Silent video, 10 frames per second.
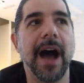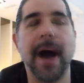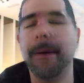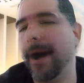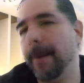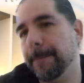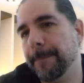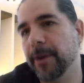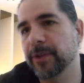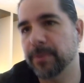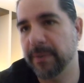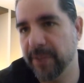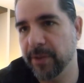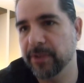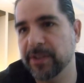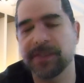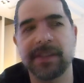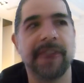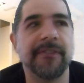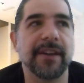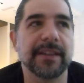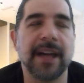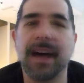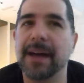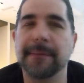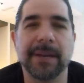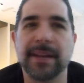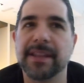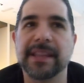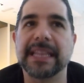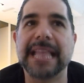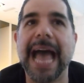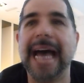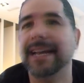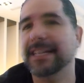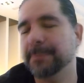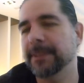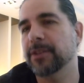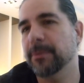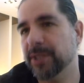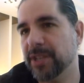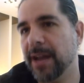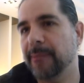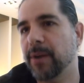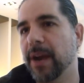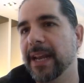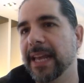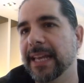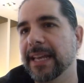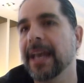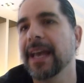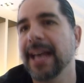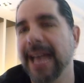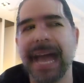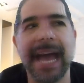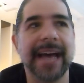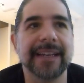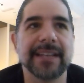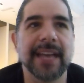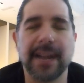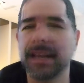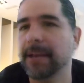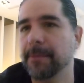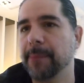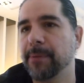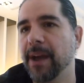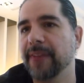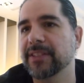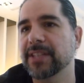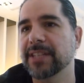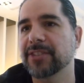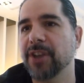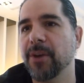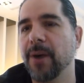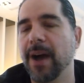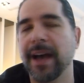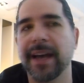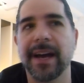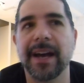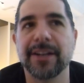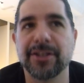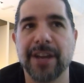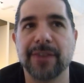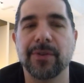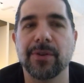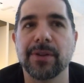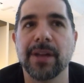I'll post reviews and stuff online, but other than that, I spend so much time writing, and I like my privacy. So in general,